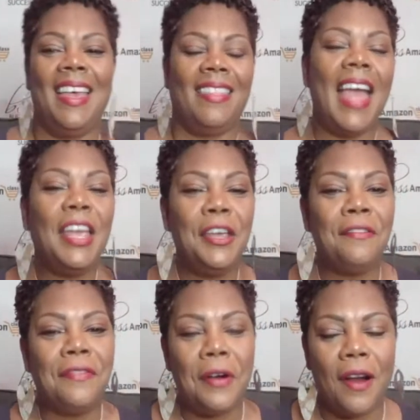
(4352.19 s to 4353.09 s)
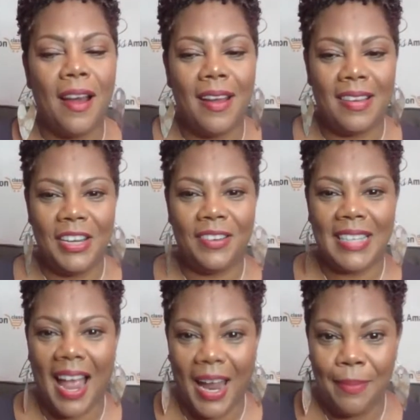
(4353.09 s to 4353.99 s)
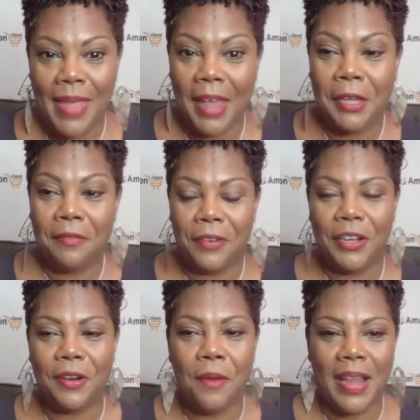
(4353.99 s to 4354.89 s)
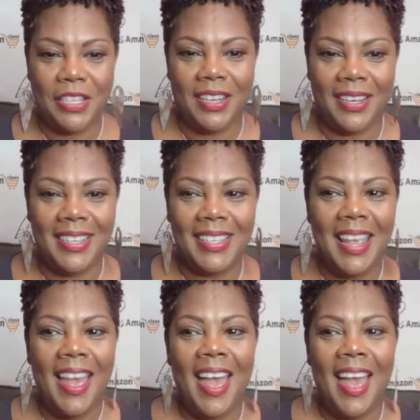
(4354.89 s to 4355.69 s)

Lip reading: Thank you for your time. Thank you for your questions.